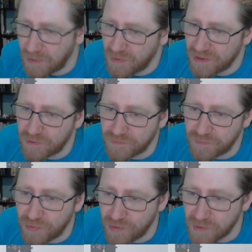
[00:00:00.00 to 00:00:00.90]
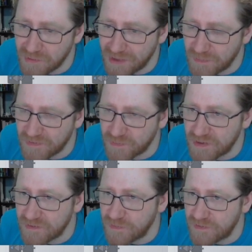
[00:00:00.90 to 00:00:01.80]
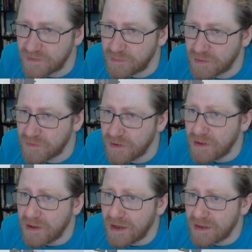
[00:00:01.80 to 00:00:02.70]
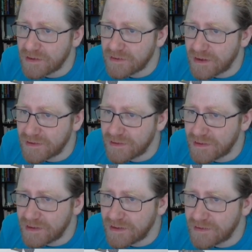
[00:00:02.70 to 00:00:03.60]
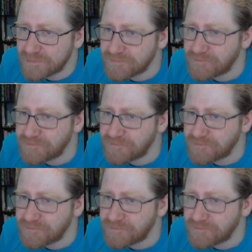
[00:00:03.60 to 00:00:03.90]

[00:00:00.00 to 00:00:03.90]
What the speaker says: we could probably have the squeezing them out. And I think